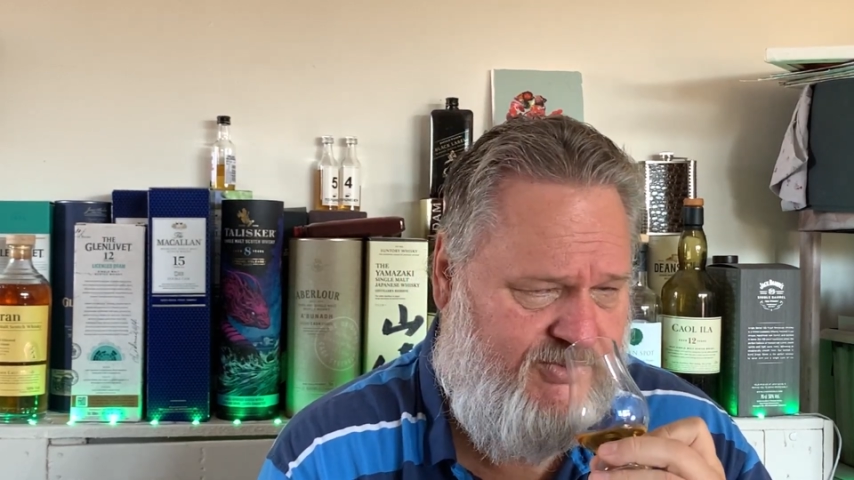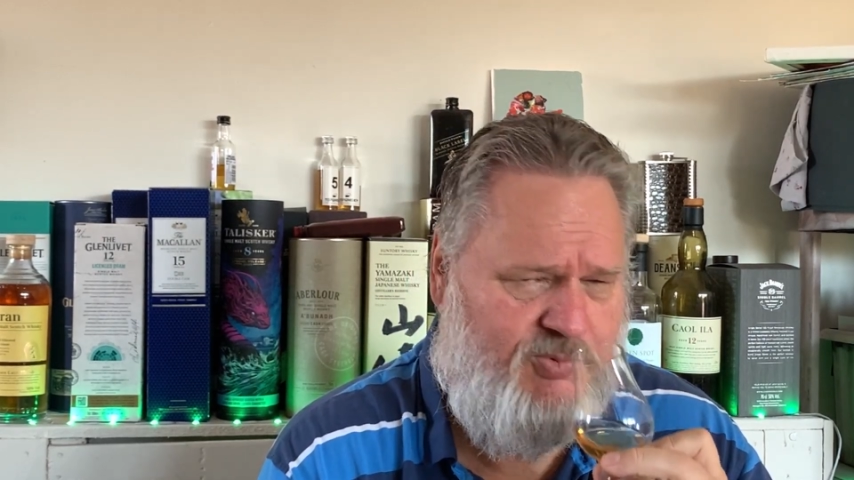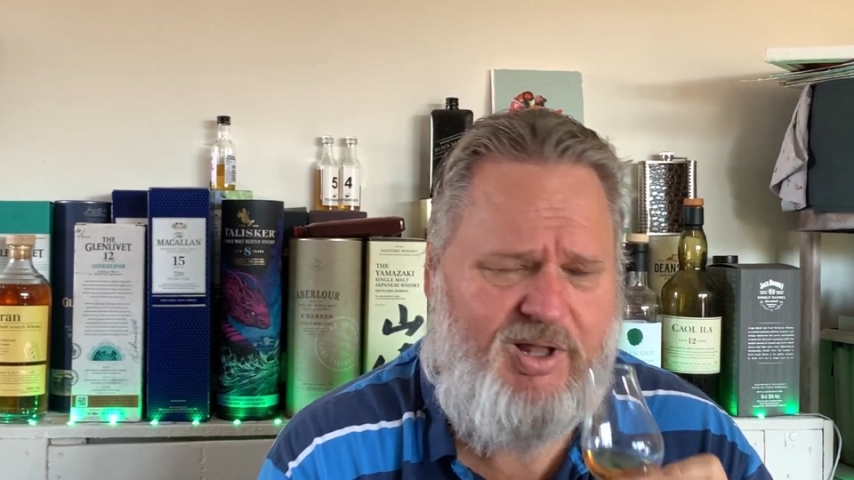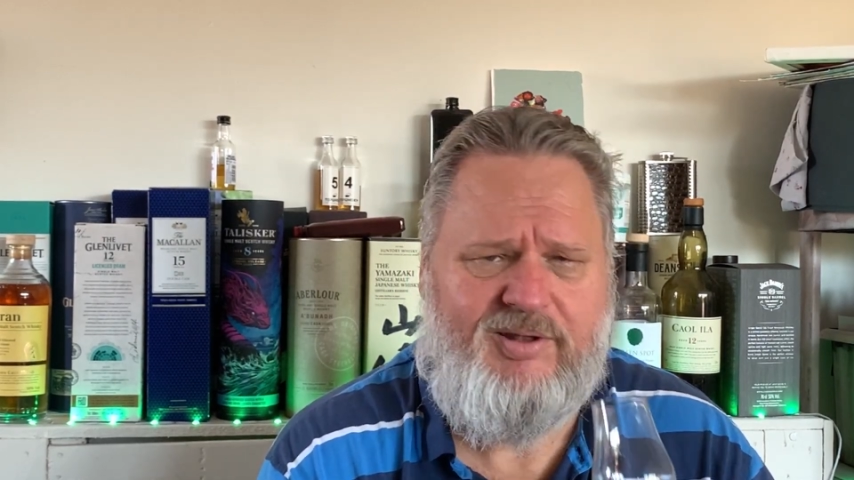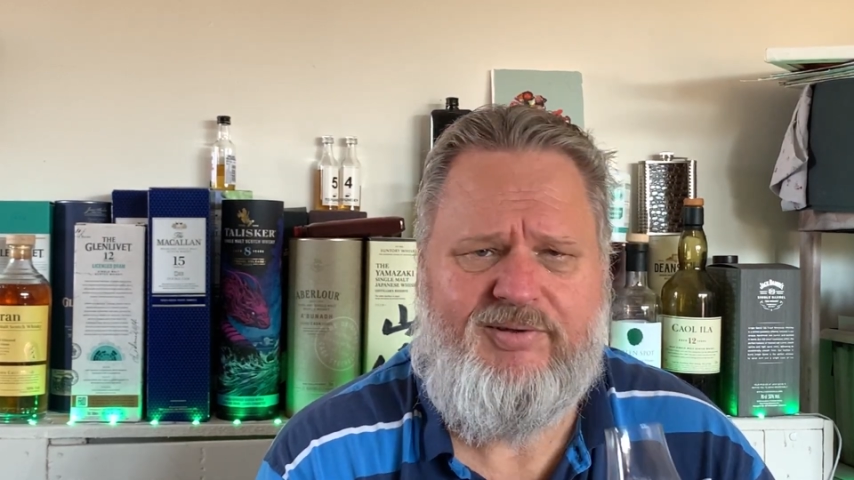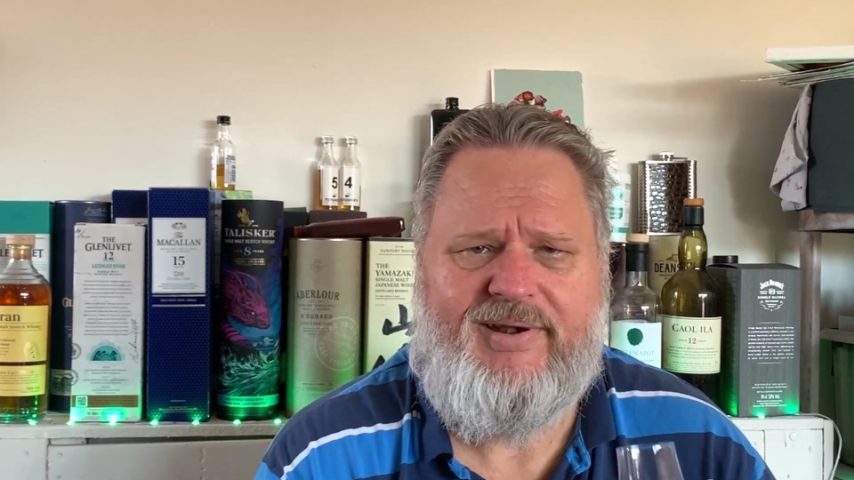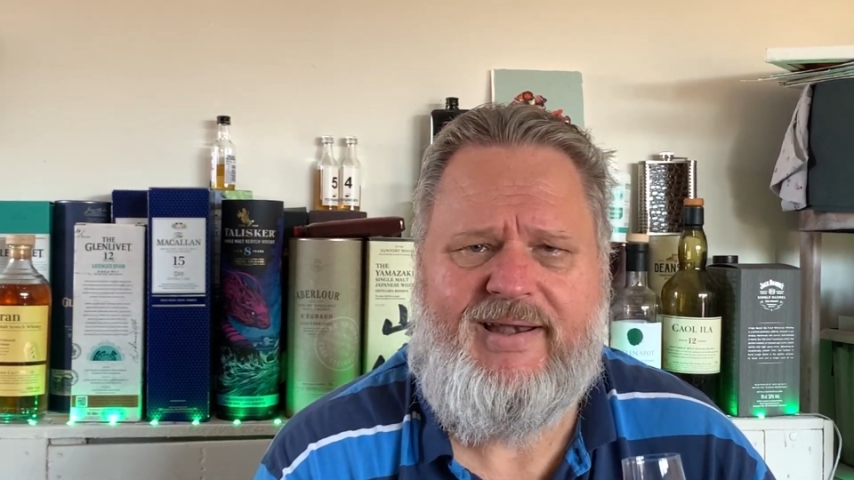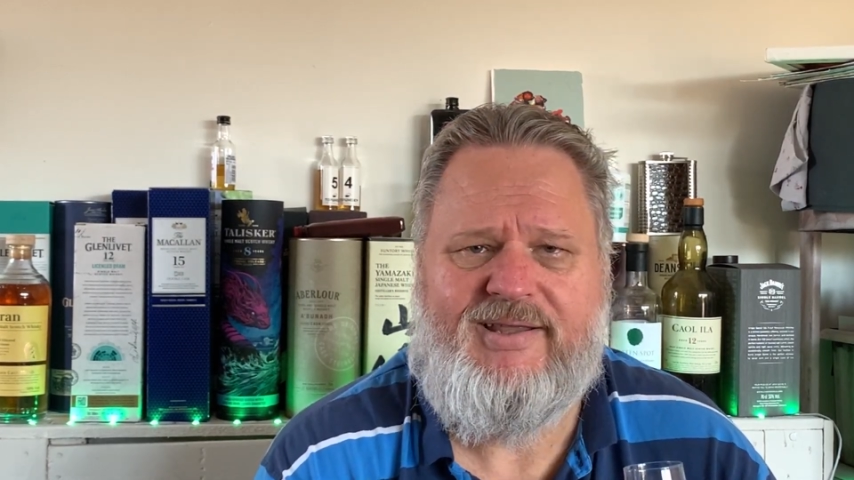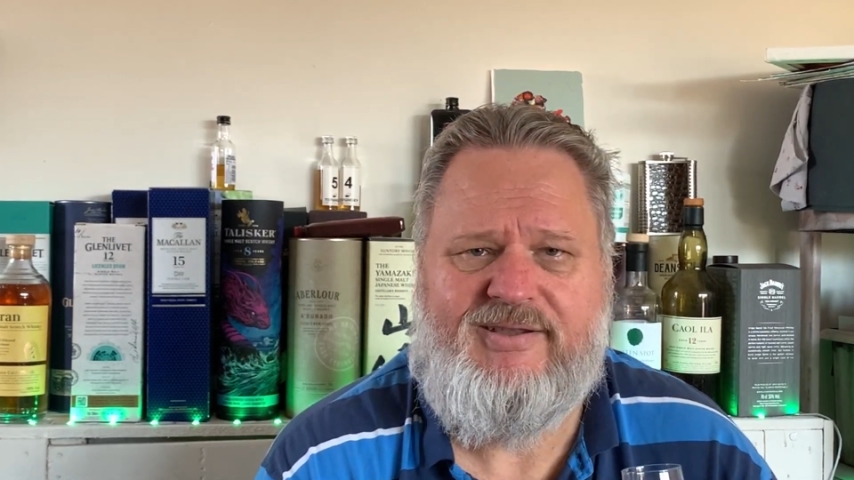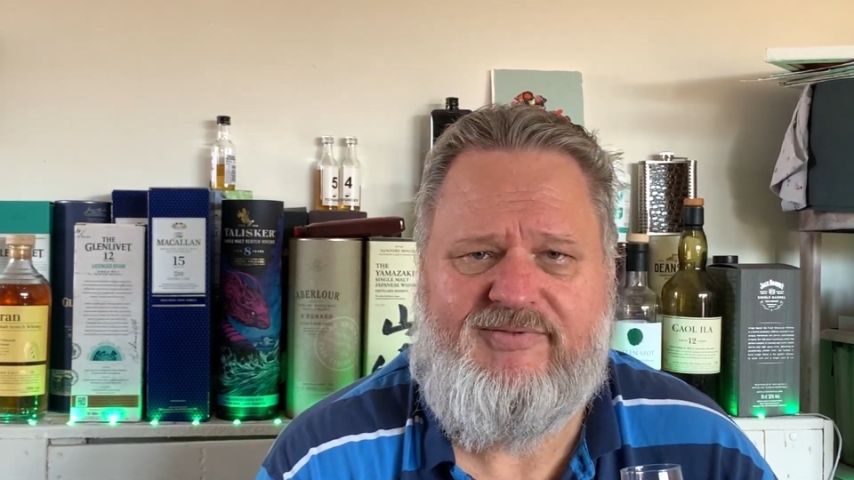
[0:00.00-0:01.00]
Well,
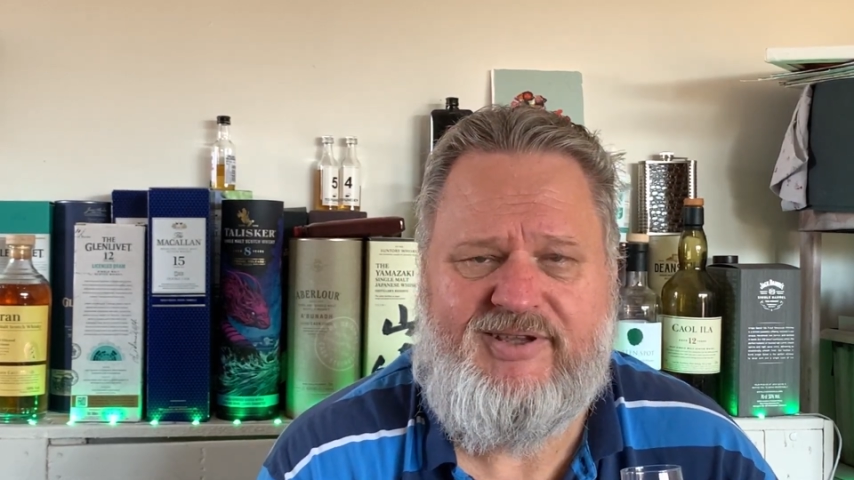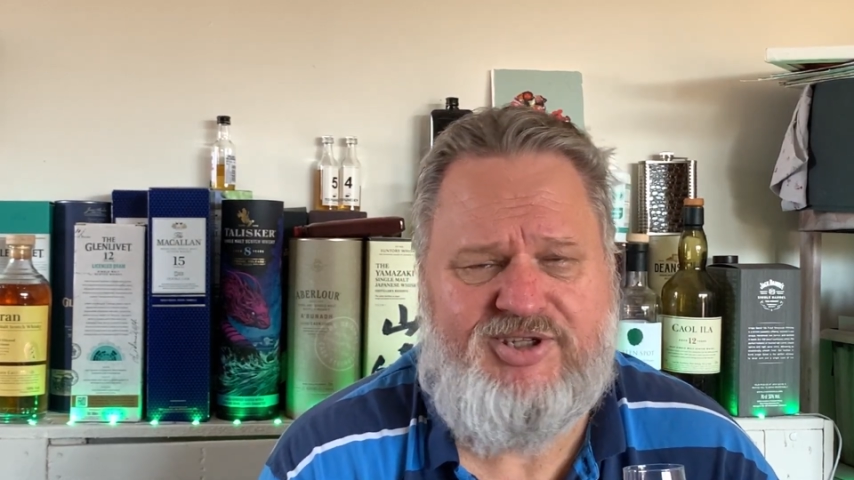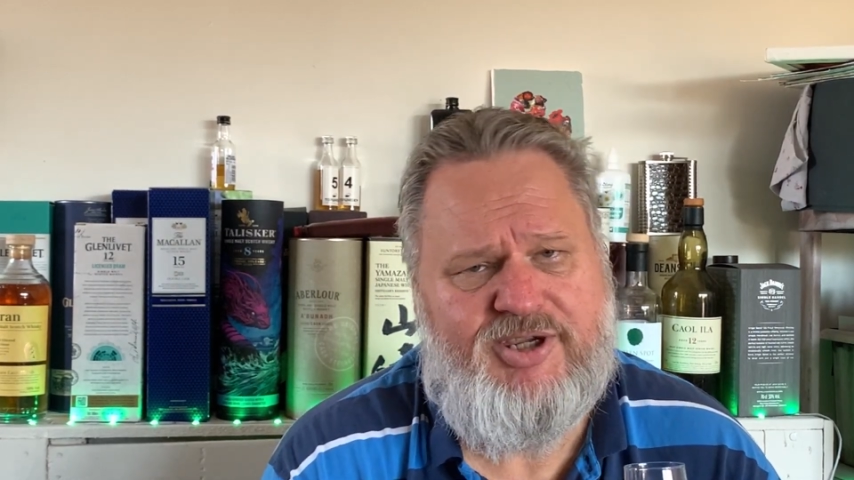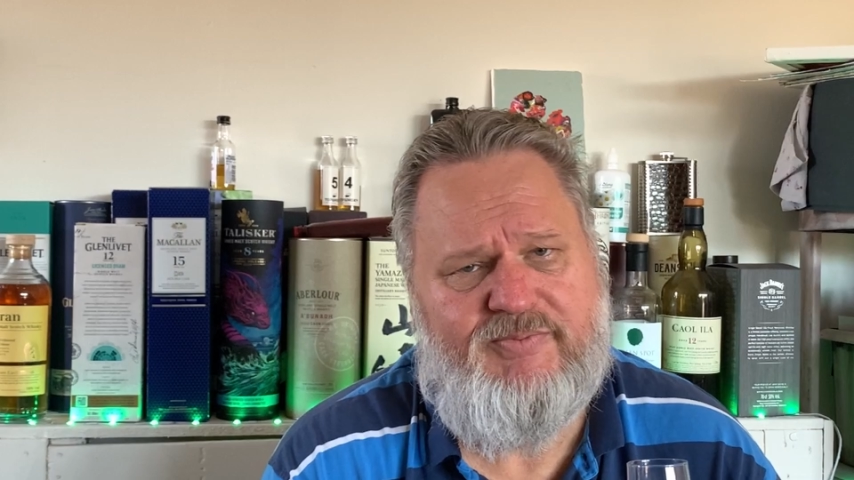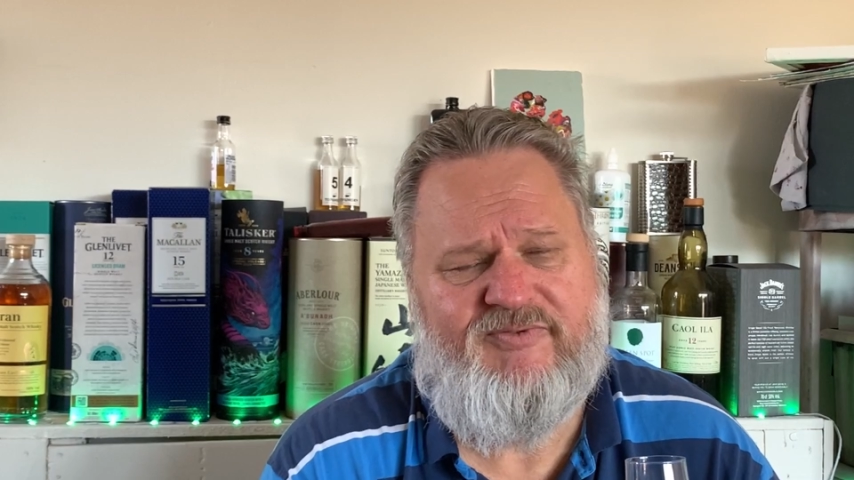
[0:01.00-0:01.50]
relatively cheap,